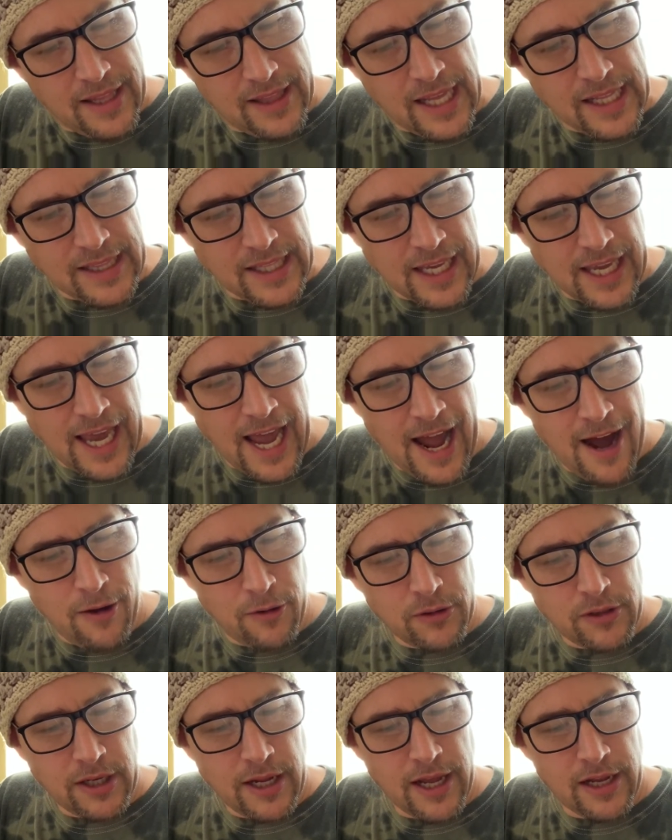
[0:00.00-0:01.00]
that the
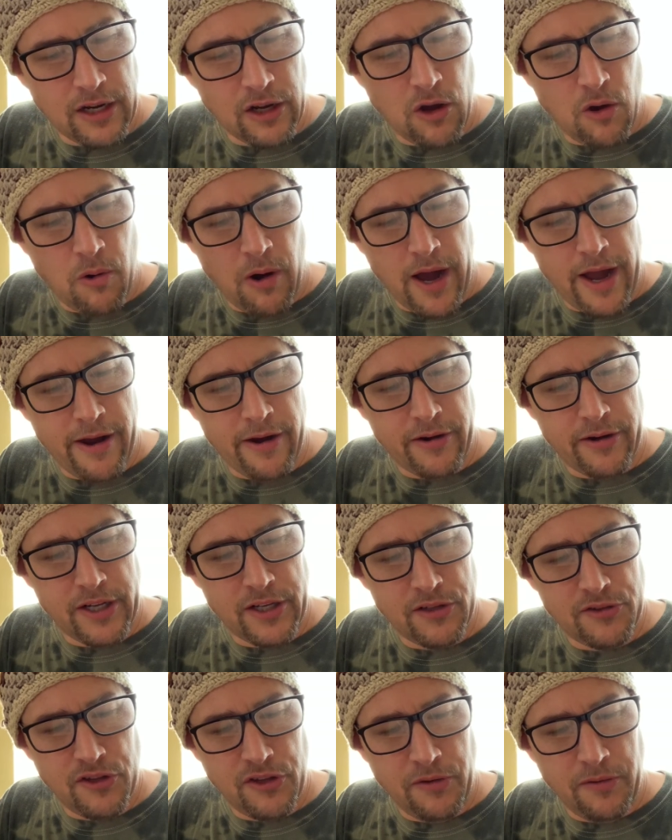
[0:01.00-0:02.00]
Count had acquired
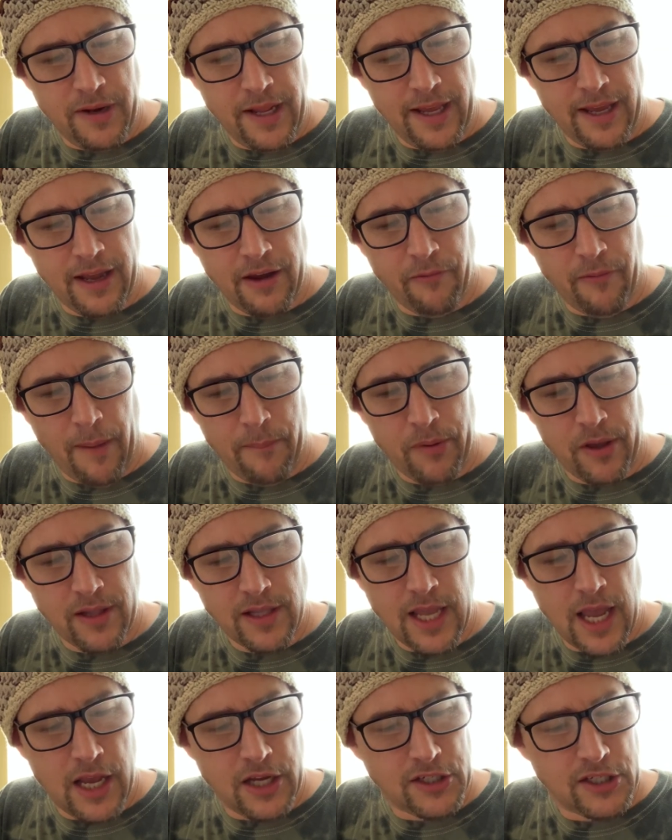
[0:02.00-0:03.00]
his unique
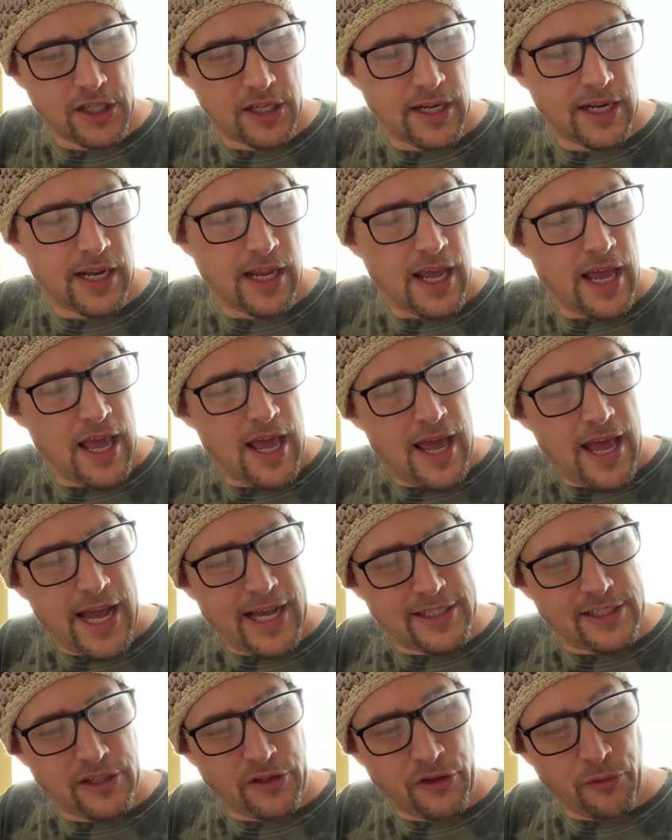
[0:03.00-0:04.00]
reputation
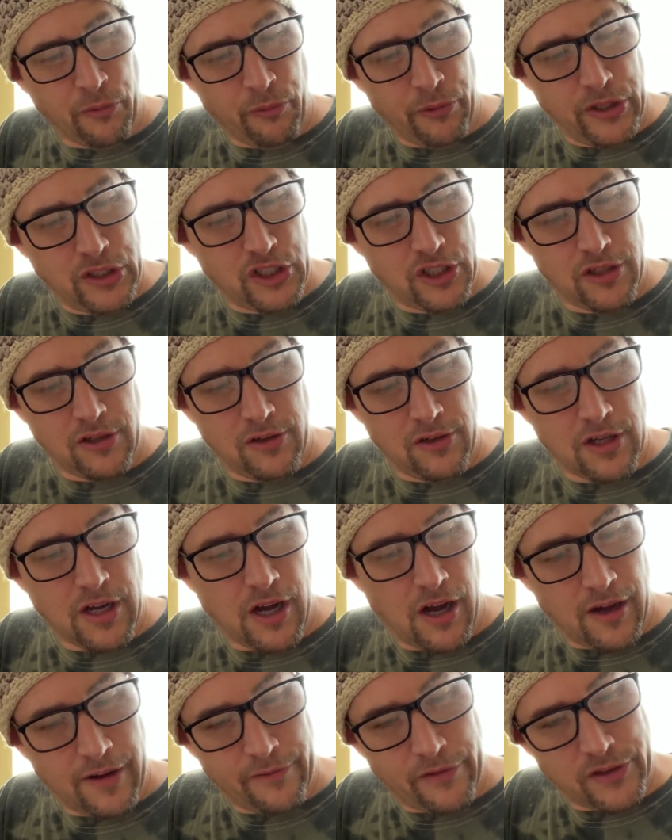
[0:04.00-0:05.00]
as an original
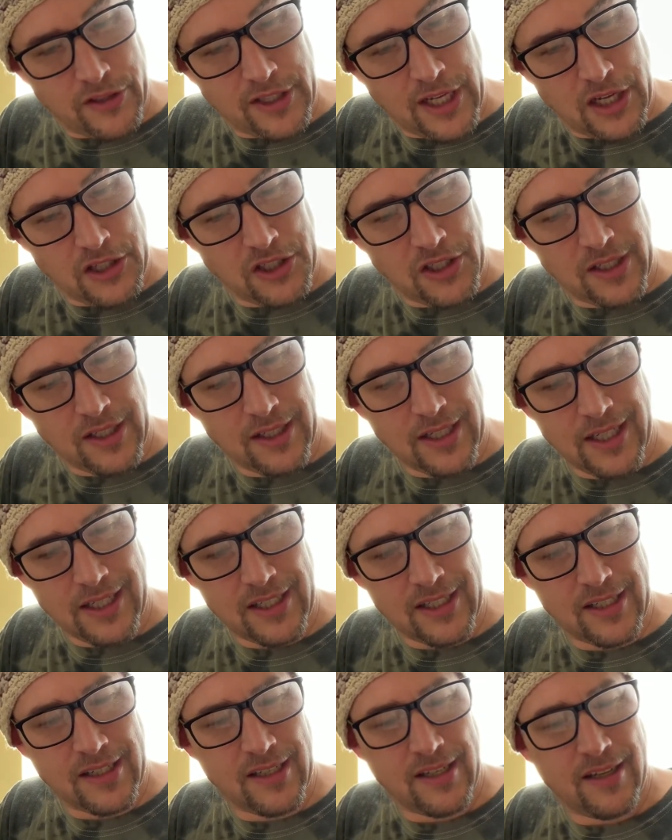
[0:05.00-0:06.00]

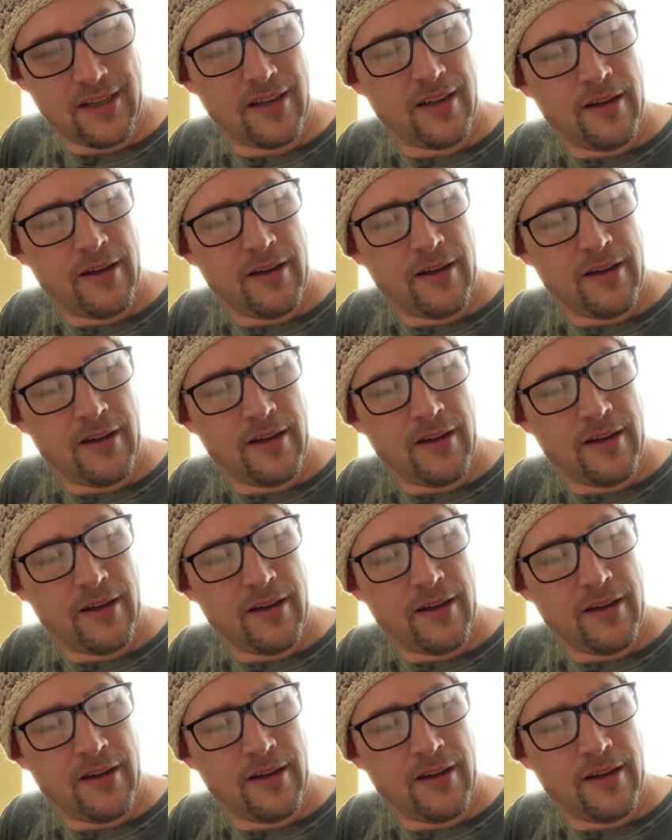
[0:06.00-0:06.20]
conversationalist.